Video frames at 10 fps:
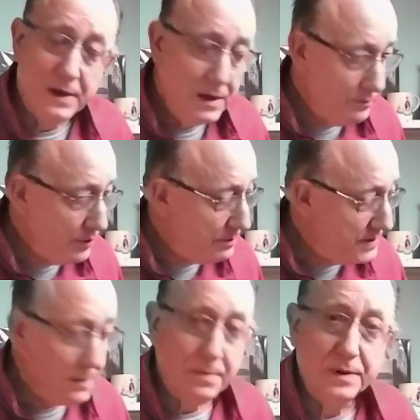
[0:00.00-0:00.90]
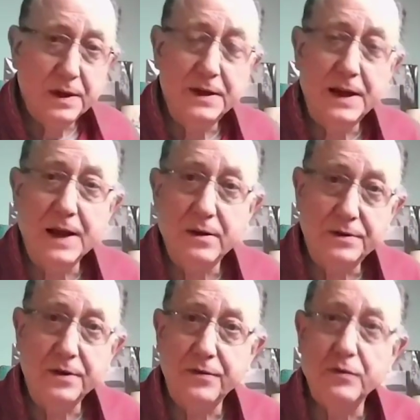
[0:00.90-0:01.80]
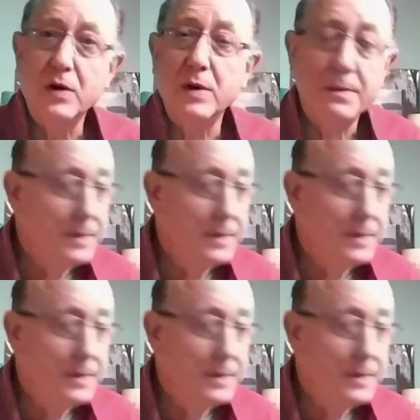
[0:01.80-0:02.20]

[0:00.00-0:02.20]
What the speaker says: propped up at an angle to throw up